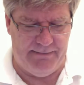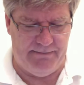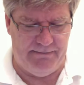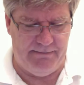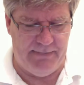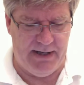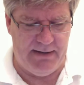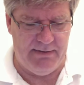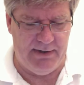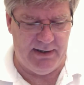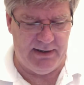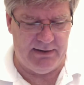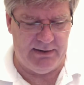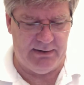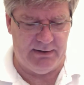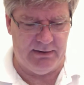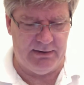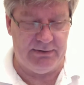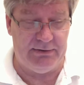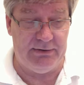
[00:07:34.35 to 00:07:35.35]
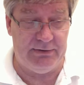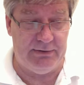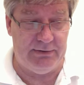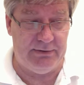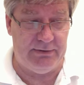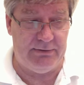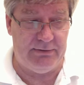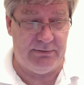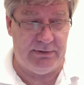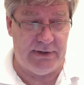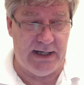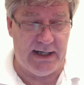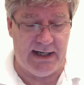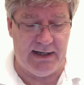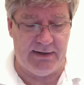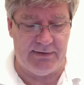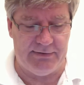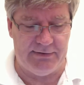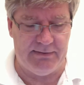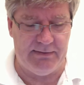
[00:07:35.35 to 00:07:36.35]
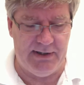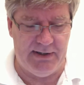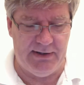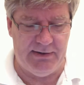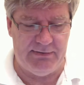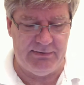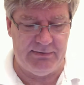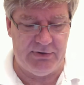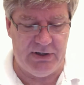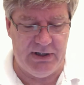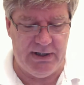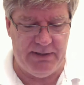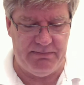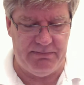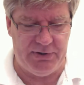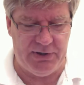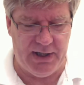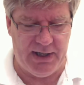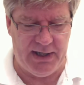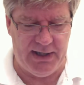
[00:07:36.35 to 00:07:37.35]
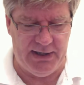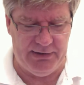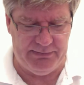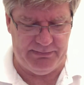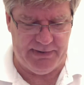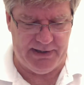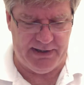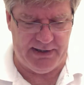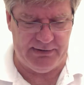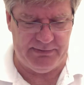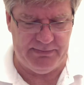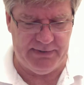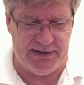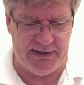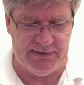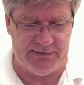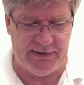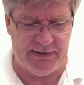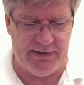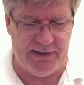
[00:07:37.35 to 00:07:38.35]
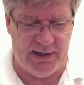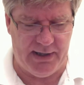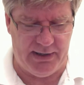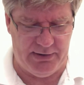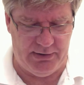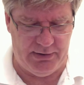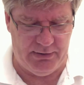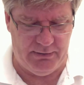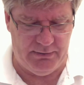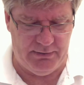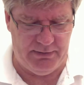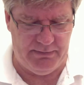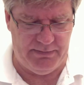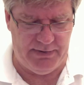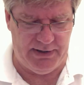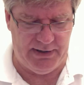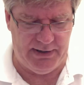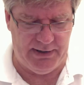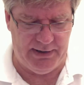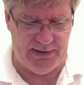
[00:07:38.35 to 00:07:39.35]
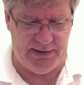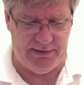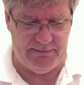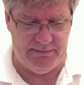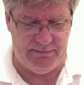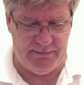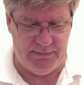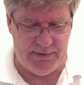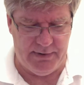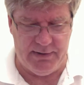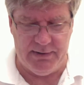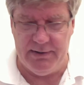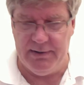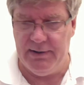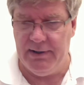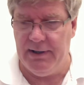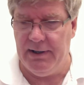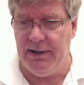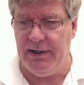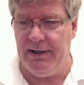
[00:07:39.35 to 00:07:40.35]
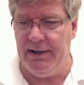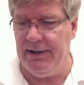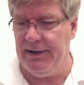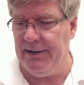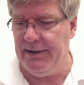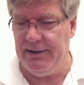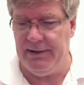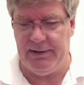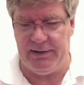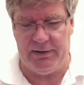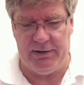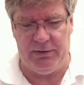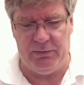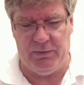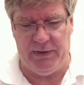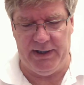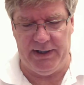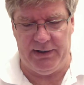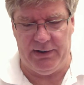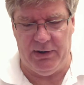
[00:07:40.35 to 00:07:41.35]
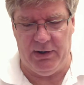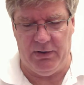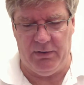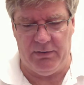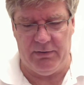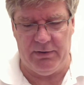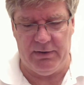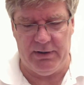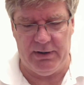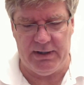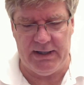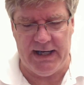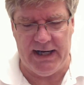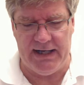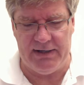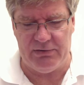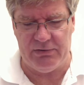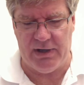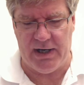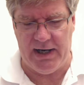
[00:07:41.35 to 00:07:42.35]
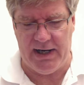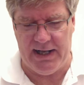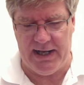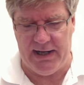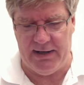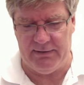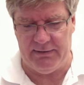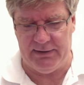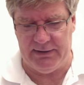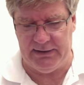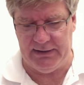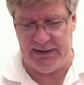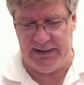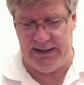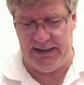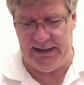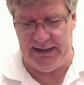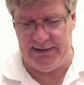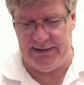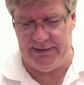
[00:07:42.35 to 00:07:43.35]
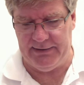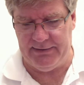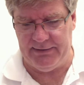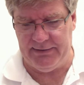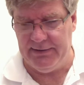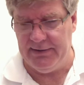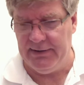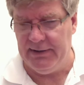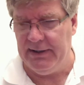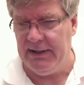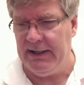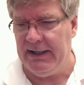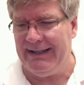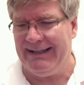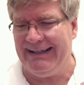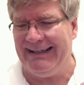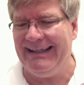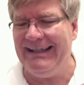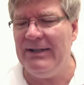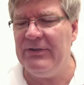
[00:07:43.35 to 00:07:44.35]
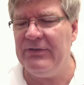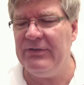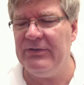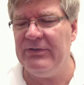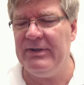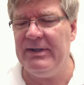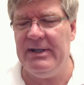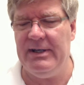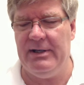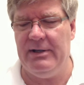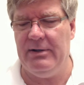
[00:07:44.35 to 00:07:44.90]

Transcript: maybe I'd check out some of these cheap Chinese pens, because I thought, it'd be a good way to go. Kind of try it out and at least see